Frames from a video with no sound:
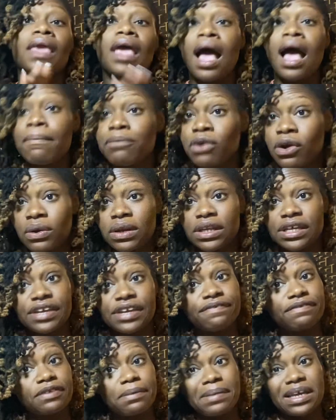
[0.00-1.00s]
I'm going to
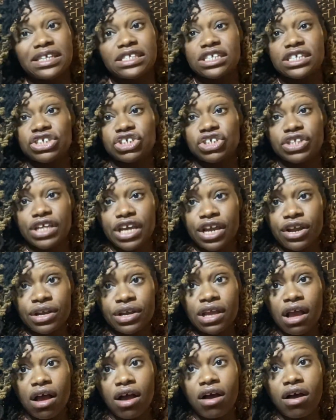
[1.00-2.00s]
leave the message there,
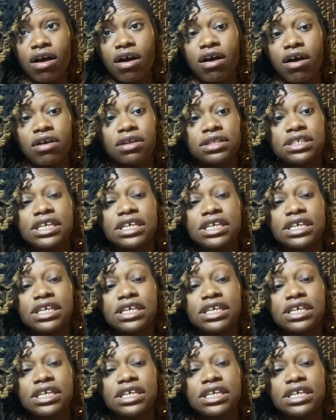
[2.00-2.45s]
y'all.